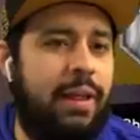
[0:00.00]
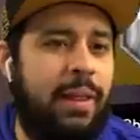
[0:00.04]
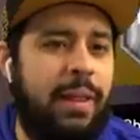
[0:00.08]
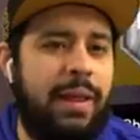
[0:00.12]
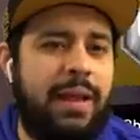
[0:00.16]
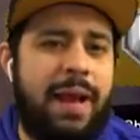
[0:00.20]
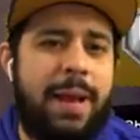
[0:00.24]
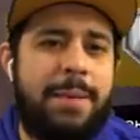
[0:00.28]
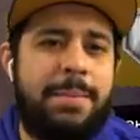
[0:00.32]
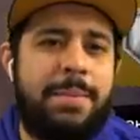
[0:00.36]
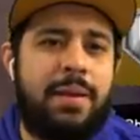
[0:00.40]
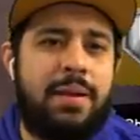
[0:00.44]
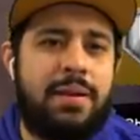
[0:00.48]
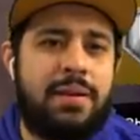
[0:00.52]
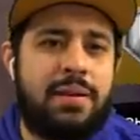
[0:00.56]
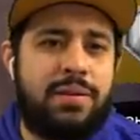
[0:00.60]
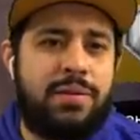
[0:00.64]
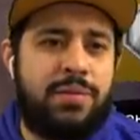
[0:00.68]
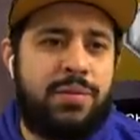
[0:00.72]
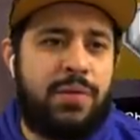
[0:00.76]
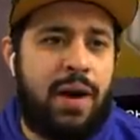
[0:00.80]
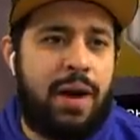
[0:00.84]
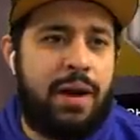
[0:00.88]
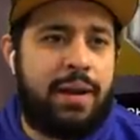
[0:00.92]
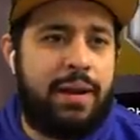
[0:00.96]
Look at me
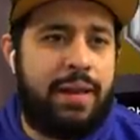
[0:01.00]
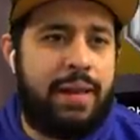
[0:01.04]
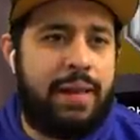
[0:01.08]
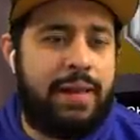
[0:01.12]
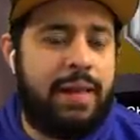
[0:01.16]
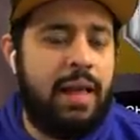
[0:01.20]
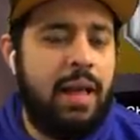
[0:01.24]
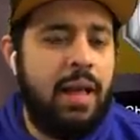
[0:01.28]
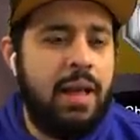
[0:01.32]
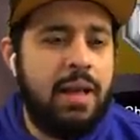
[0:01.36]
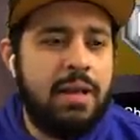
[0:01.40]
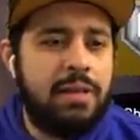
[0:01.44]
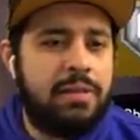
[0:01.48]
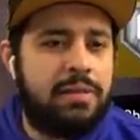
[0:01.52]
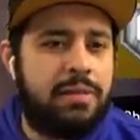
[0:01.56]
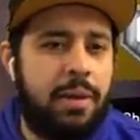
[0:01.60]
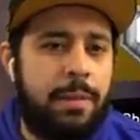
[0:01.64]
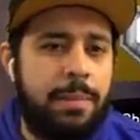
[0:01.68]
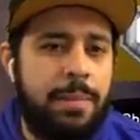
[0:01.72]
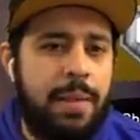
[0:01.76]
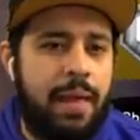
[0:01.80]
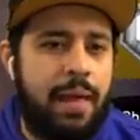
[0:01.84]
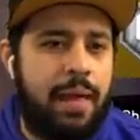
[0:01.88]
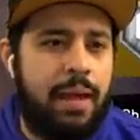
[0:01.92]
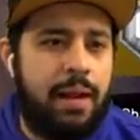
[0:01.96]
just finding
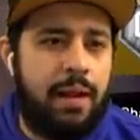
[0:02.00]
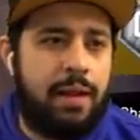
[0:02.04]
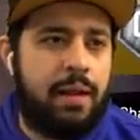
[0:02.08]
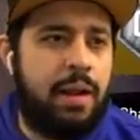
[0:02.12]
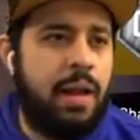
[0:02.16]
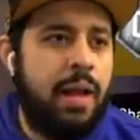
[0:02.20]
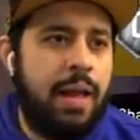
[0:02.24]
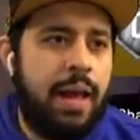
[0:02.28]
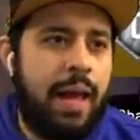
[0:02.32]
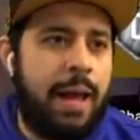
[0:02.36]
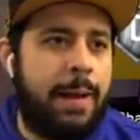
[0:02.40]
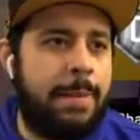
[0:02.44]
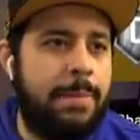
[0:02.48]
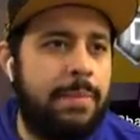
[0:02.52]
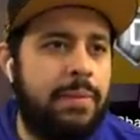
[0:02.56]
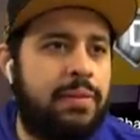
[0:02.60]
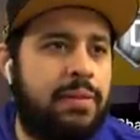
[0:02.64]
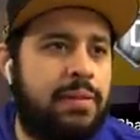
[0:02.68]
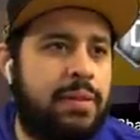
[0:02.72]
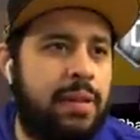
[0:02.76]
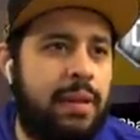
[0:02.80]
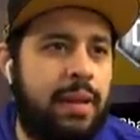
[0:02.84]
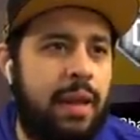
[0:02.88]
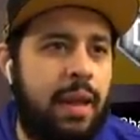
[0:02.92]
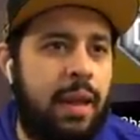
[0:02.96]
some hidden
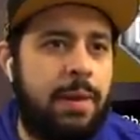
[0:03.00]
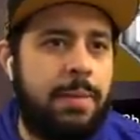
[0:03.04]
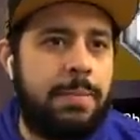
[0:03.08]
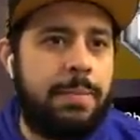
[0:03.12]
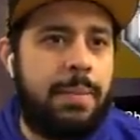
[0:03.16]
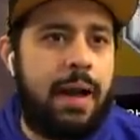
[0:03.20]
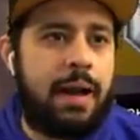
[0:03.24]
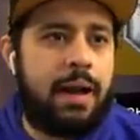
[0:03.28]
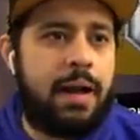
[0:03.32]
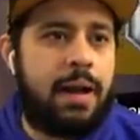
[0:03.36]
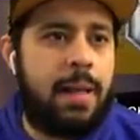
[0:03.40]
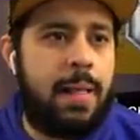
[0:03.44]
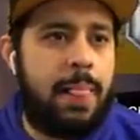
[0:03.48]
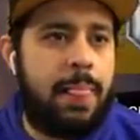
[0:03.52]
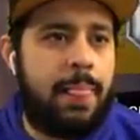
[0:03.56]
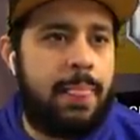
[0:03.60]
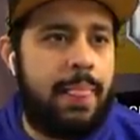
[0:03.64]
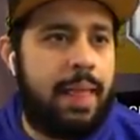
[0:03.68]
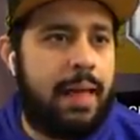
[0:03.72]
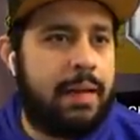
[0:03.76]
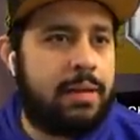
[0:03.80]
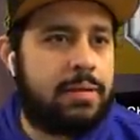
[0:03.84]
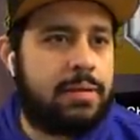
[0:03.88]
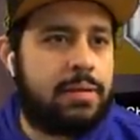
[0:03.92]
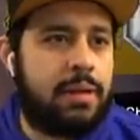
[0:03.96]
MT in my
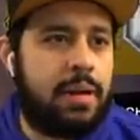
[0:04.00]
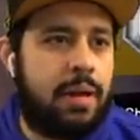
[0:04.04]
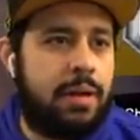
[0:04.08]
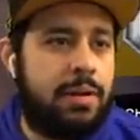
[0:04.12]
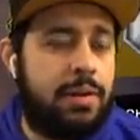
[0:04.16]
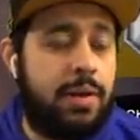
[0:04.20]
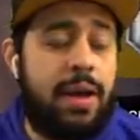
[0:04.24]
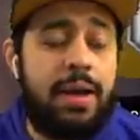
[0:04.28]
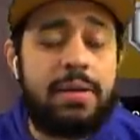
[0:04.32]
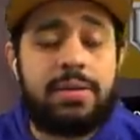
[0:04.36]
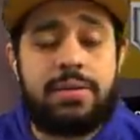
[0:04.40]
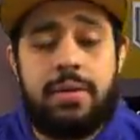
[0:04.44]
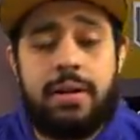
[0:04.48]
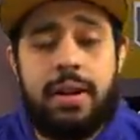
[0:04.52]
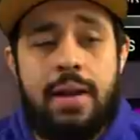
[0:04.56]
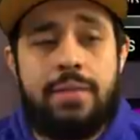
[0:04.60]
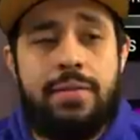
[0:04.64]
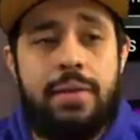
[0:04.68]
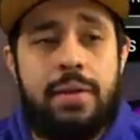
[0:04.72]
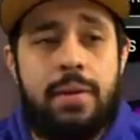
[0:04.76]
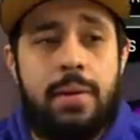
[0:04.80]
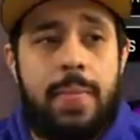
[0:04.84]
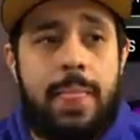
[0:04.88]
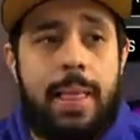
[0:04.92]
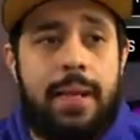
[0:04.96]
collection. You guys
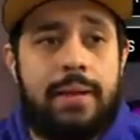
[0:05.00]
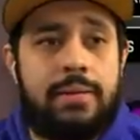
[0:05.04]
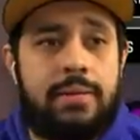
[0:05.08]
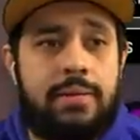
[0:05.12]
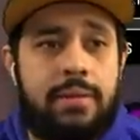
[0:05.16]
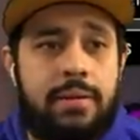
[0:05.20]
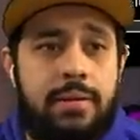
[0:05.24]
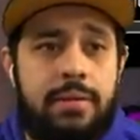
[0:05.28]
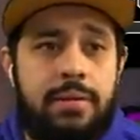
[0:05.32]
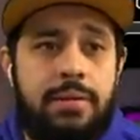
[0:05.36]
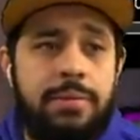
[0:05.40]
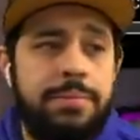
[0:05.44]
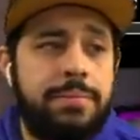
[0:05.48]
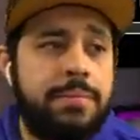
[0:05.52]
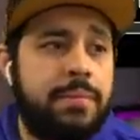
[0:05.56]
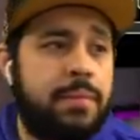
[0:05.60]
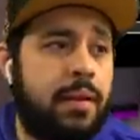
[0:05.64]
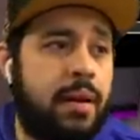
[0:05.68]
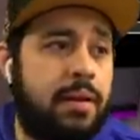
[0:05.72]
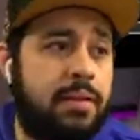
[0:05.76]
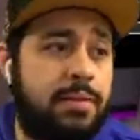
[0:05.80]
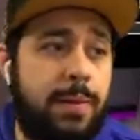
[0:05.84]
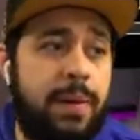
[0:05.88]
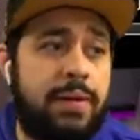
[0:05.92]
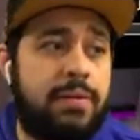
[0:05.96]
definitely do that too,
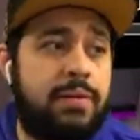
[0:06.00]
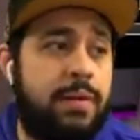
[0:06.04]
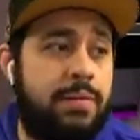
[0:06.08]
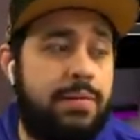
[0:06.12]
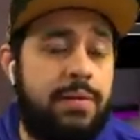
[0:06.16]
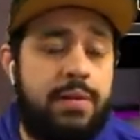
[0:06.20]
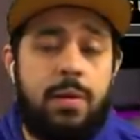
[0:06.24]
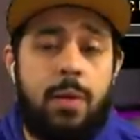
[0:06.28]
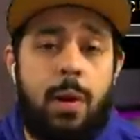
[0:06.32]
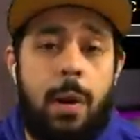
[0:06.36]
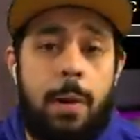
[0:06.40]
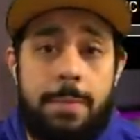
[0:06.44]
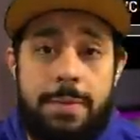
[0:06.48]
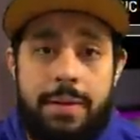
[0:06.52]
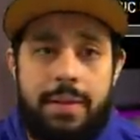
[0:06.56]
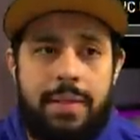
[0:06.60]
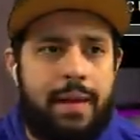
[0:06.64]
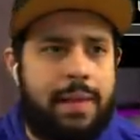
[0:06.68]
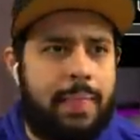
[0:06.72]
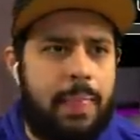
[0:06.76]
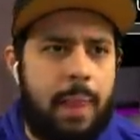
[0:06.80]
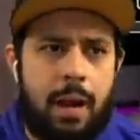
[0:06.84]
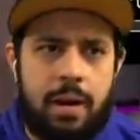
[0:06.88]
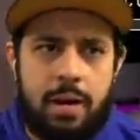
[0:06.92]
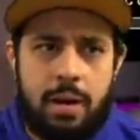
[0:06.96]
especially if you do open
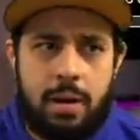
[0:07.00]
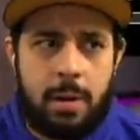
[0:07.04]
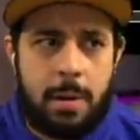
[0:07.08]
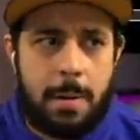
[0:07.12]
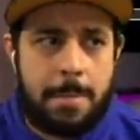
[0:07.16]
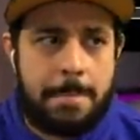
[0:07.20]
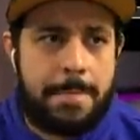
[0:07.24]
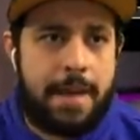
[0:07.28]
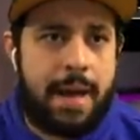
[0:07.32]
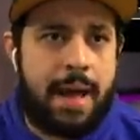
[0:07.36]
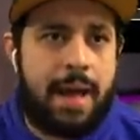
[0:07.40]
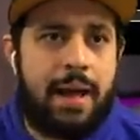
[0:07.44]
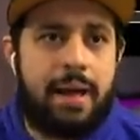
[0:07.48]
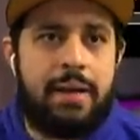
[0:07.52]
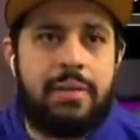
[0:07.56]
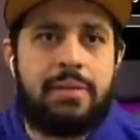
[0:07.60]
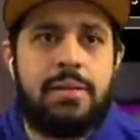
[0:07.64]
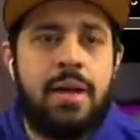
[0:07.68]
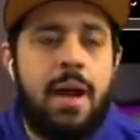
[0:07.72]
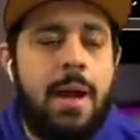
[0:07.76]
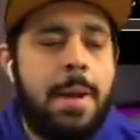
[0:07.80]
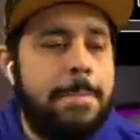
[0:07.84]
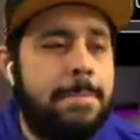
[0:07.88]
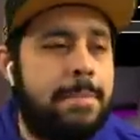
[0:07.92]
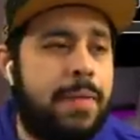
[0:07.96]
like locker code packs.
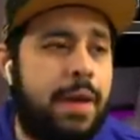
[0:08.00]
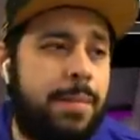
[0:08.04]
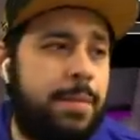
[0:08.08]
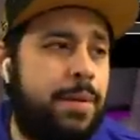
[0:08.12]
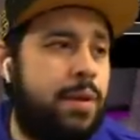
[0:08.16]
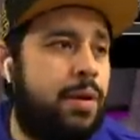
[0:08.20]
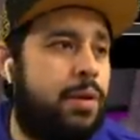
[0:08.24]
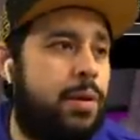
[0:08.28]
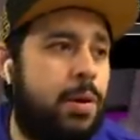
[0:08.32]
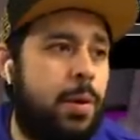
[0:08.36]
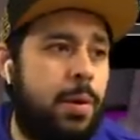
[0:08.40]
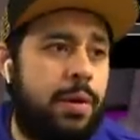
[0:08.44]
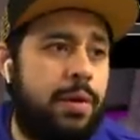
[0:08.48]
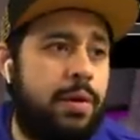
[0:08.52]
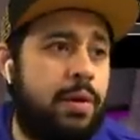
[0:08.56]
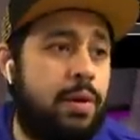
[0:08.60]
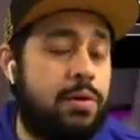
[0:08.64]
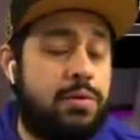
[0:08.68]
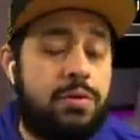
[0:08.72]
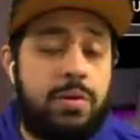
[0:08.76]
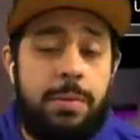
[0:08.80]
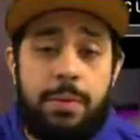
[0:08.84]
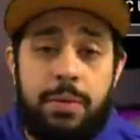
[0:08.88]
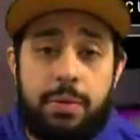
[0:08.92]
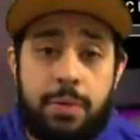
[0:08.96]
Maybe you're doing, you know,
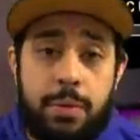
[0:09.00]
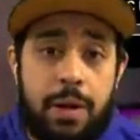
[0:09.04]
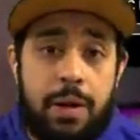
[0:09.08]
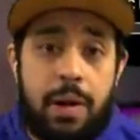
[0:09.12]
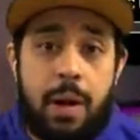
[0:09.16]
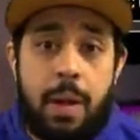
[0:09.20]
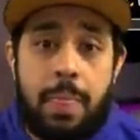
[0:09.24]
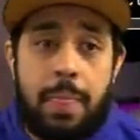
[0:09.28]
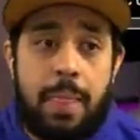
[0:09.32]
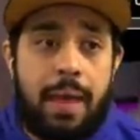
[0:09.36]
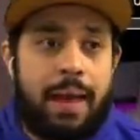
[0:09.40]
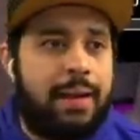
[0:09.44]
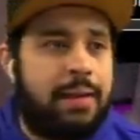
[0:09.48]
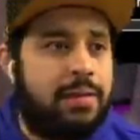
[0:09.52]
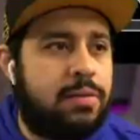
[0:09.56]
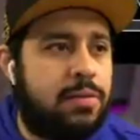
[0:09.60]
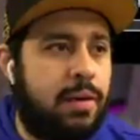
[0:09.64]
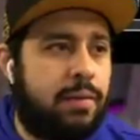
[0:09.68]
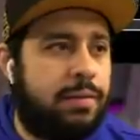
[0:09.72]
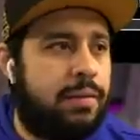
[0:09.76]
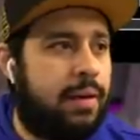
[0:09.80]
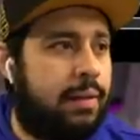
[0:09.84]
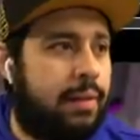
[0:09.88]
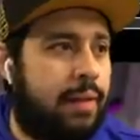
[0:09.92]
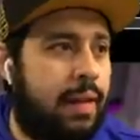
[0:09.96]
triple threat online and
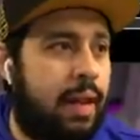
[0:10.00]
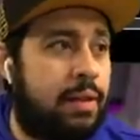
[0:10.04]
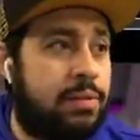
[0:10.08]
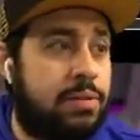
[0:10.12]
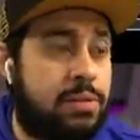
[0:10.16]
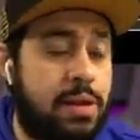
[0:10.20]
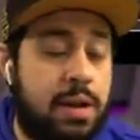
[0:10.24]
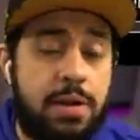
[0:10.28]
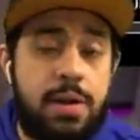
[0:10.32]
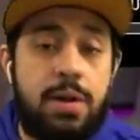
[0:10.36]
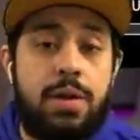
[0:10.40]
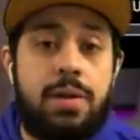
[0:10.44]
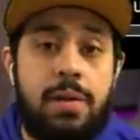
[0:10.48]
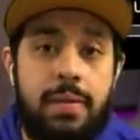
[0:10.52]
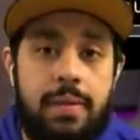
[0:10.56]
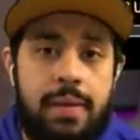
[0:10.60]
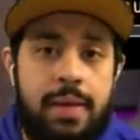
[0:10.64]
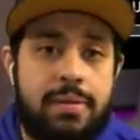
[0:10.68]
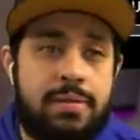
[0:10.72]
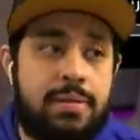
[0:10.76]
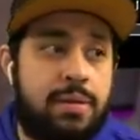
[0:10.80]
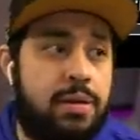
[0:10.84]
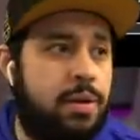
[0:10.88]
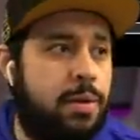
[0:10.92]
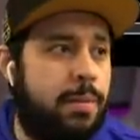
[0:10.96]
stuff like that. Check your
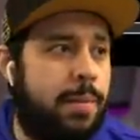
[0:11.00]
collection.